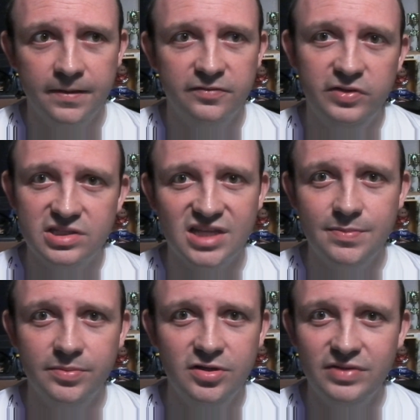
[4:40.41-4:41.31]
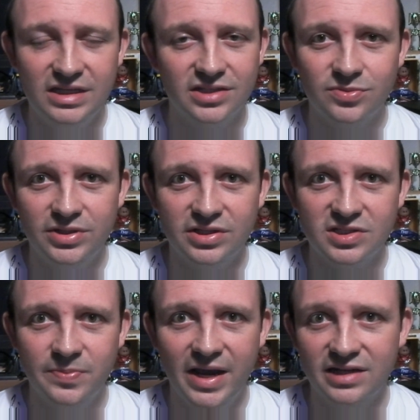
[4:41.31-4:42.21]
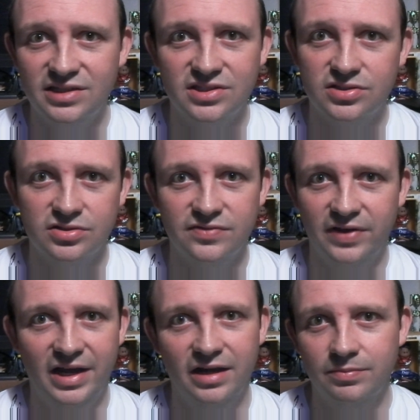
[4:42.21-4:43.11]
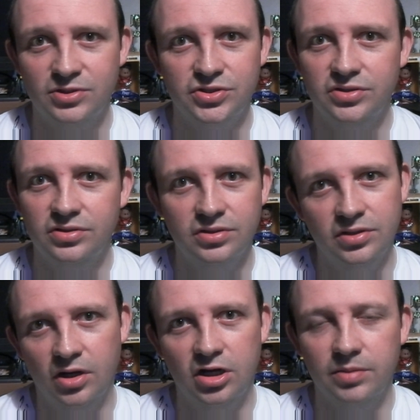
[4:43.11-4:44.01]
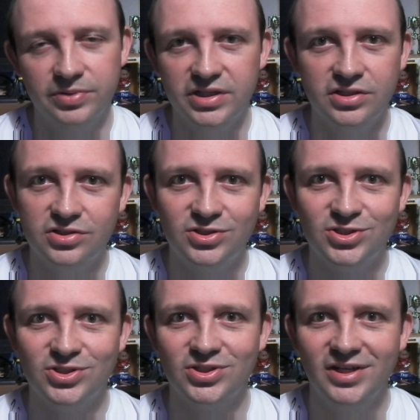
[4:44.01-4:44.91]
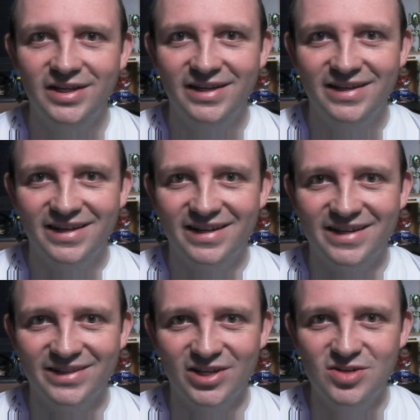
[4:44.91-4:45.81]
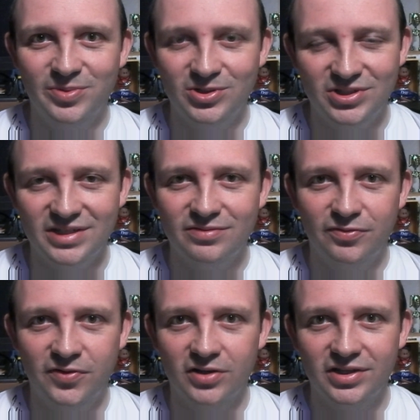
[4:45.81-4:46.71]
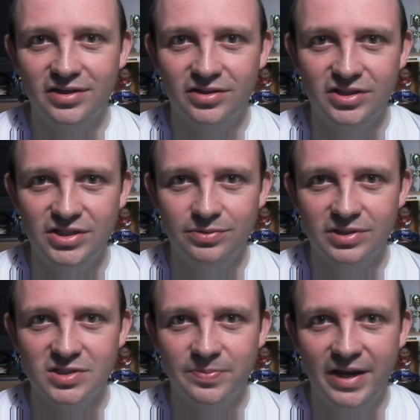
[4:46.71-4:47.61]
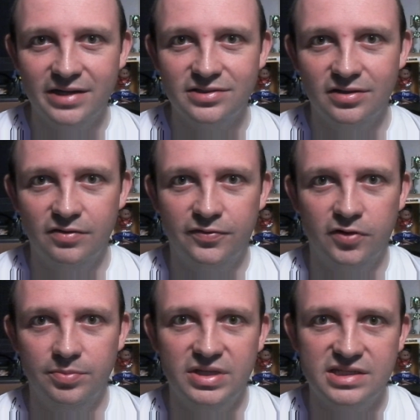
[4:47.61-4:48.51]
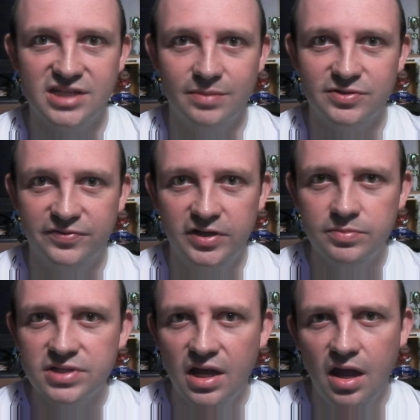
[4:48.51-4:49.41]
for this type of movie, it's what you'd expect. It's sort of action, garbage, uh, low budget fodder that you would expect from these types of films.